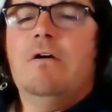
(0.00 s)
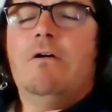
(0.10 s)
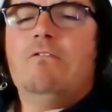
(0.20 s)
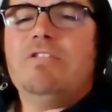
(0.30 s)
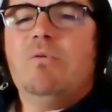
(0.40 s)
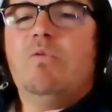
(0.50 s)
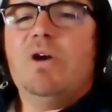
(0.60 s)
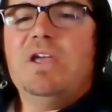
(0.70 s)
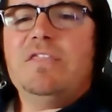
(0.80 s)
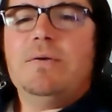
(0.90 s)
of the
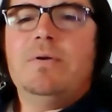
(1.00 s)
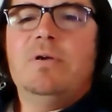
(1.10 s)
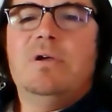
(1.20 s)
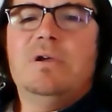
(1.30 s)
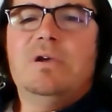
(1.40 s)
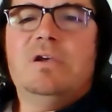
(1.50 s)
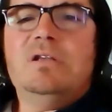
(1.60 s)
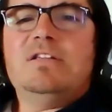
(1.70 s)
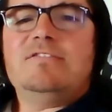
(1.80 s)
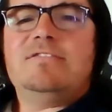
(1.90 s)
width
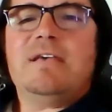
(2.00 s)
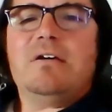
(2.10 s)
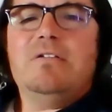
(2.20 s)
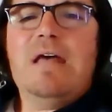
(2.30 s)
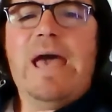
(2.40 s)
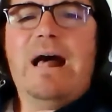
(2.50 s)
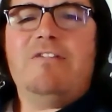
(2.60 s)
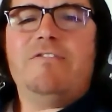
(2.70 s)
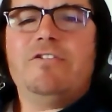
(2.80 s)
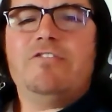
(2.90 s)
in the second half of the